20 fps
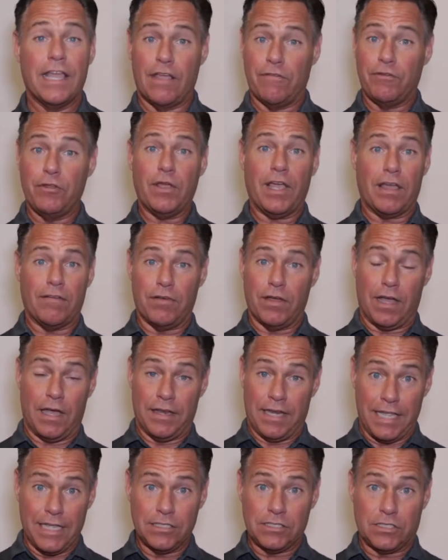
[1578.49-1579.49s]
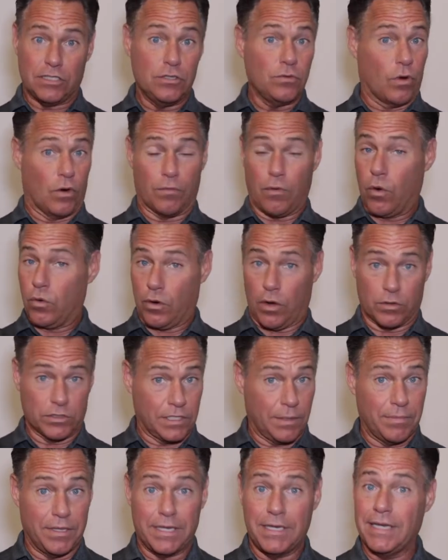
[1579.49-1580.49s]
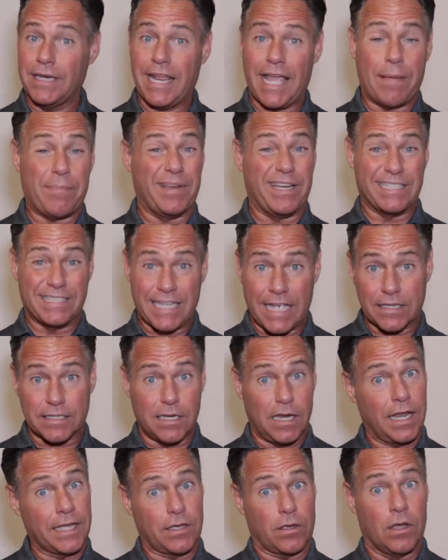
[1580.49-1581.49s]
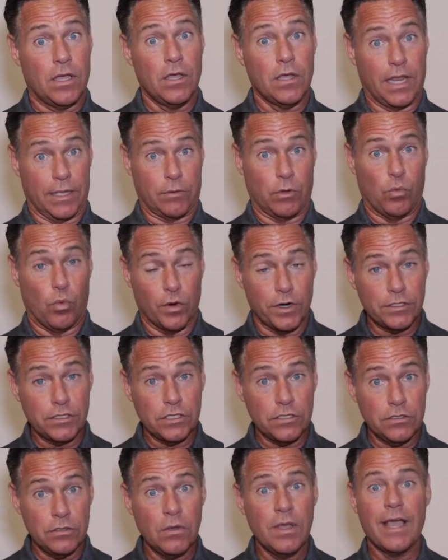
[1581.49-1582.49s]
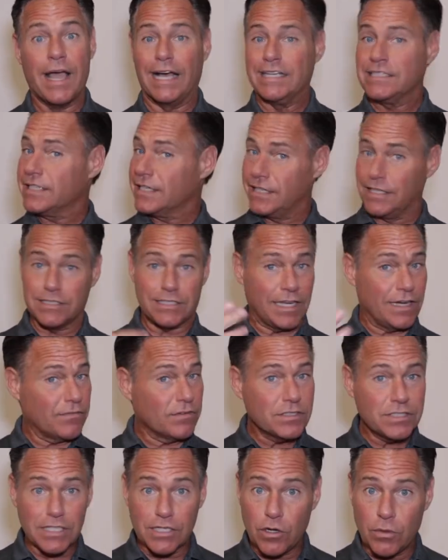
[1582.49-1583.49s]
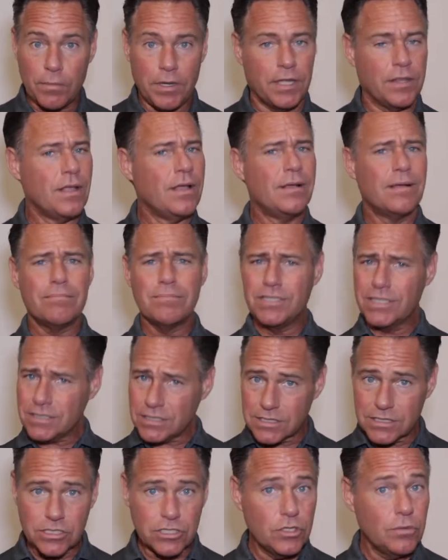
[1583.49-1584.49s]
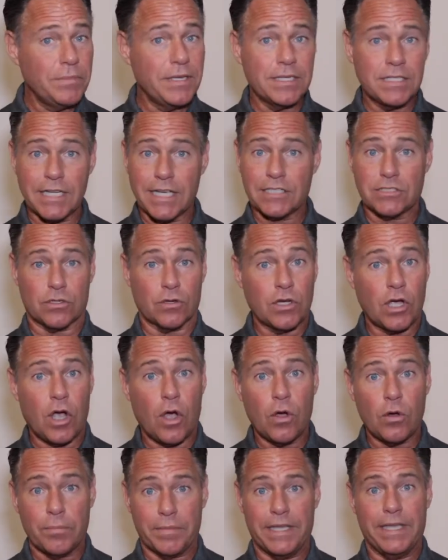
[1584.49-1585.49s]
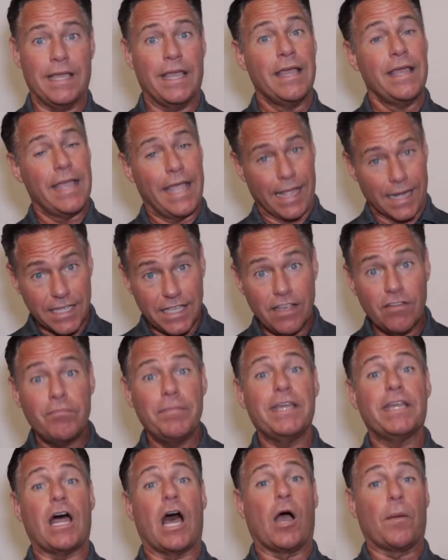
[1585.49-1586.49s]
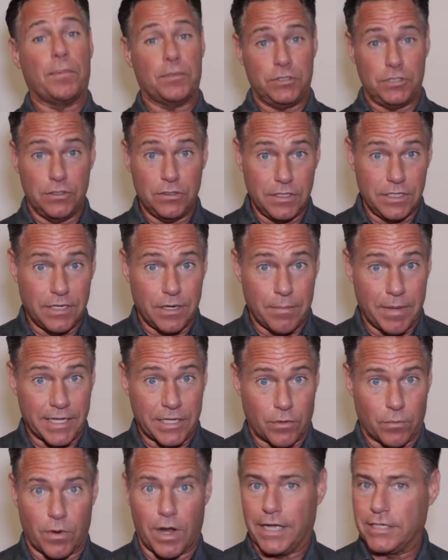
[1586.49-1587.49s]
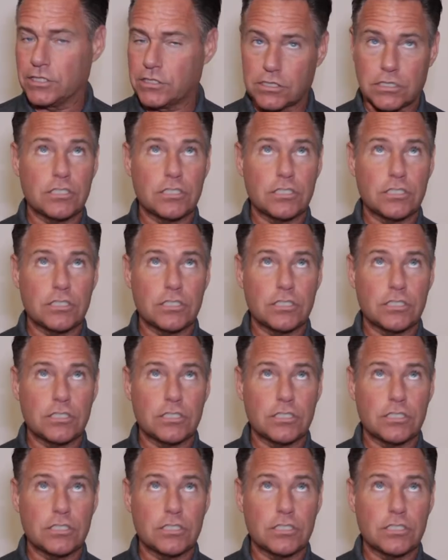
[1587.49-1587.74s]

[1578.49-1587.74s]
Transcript: If you have a, an issue or, or, or something that didn't happen exactly like like we wanted to, I say this every single month just shoot me a text or call me and give me an opportunity to make it right.